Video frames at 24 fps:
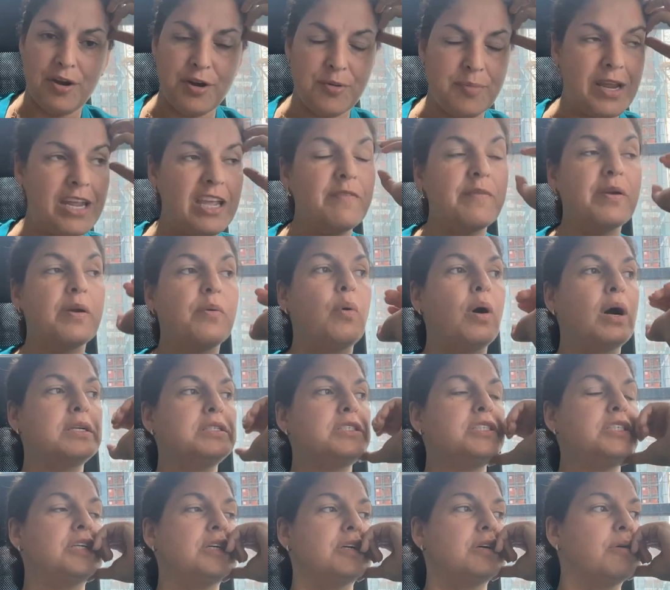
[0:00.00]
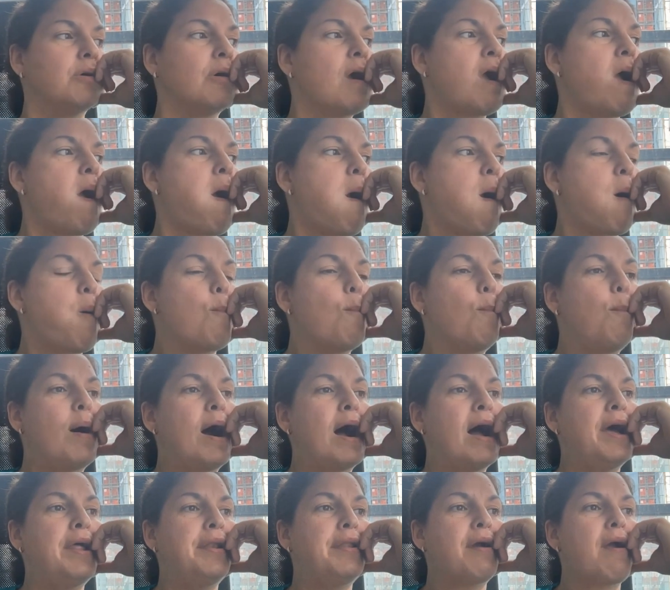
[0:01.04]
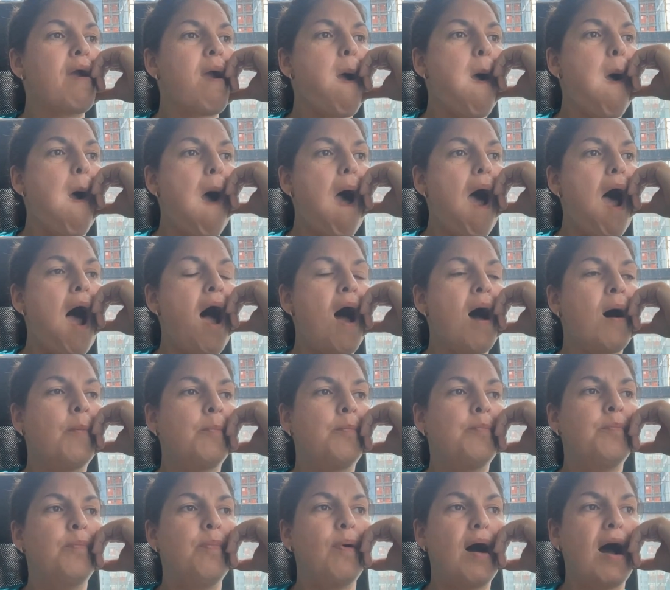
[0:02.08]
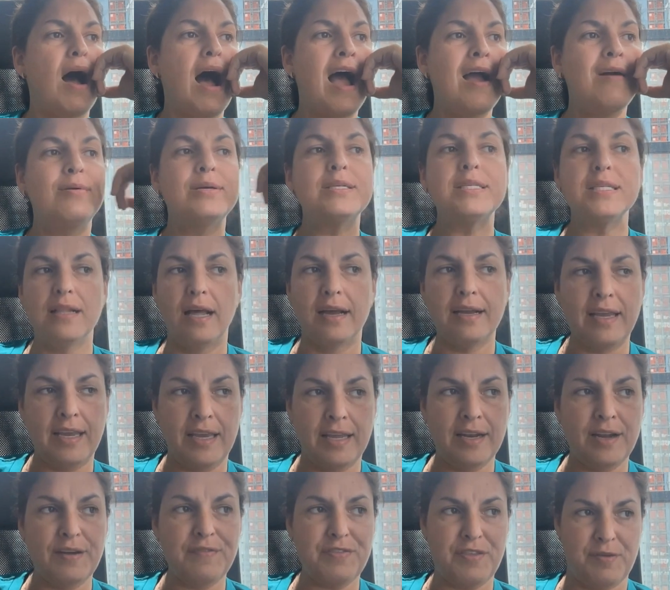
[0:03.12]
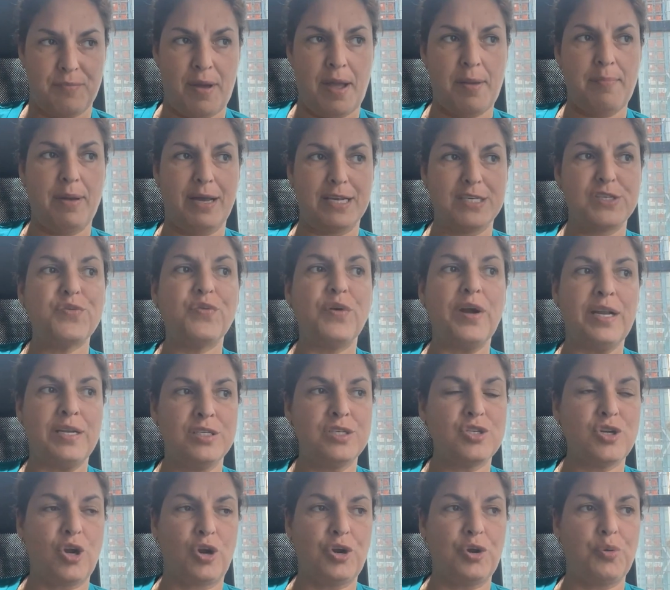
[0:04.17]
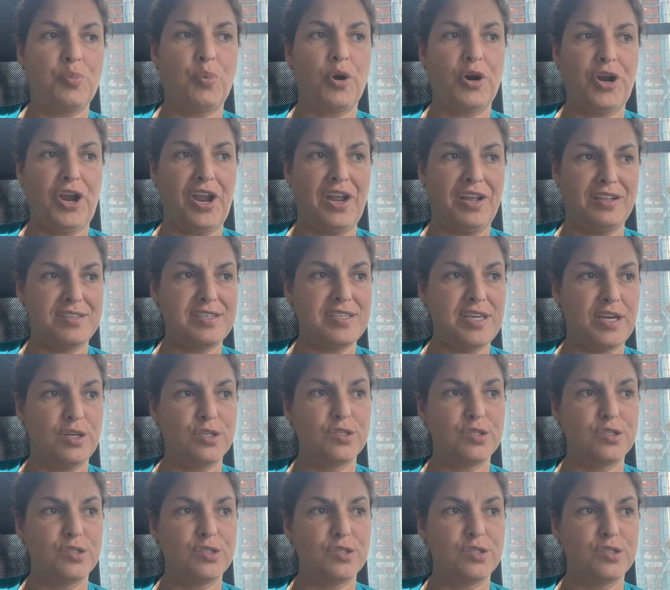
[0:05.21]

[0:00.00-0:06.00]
now you're making me want to. But I was lucky enough that my best friend started working at